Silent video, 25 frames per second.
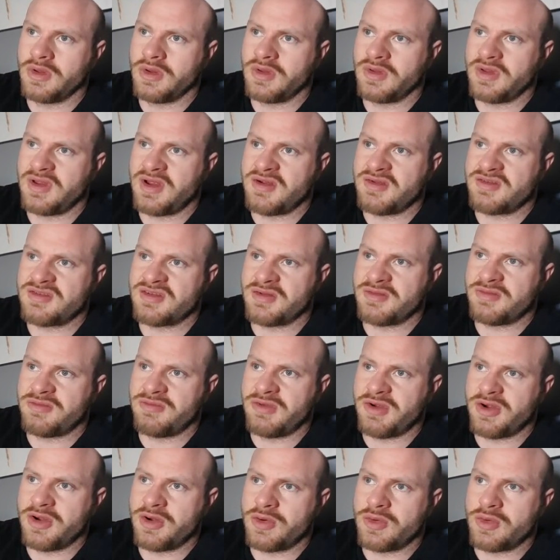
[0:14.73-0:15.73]
there is a
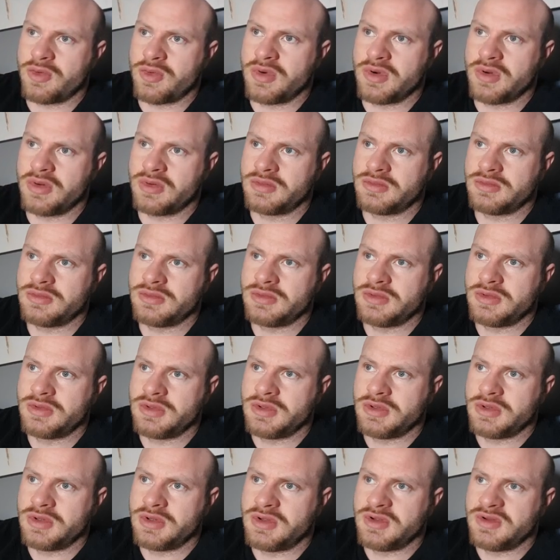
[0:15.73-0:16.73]
real
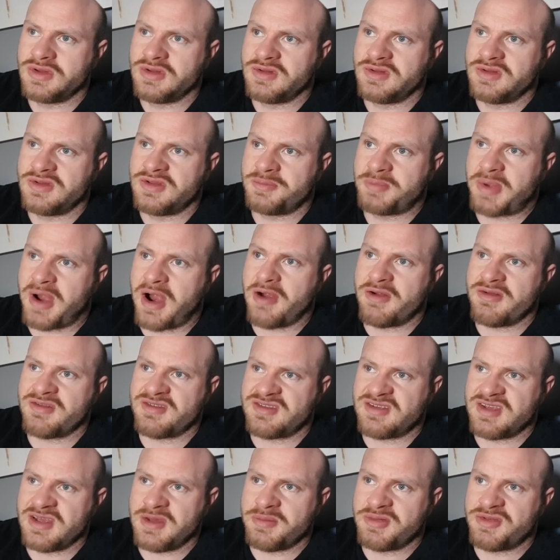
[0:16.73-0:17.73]

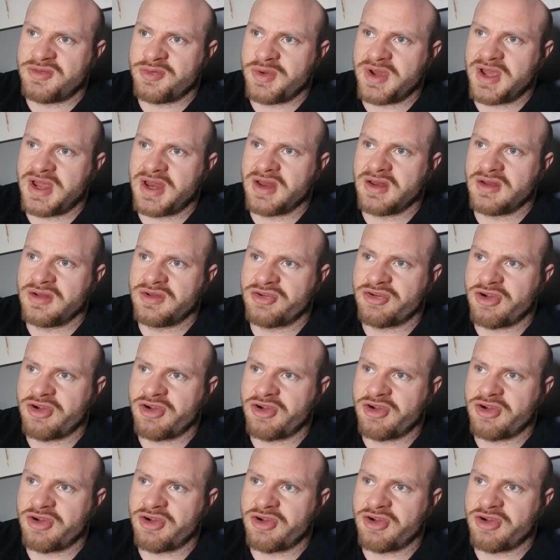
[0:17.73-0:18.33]
disparity between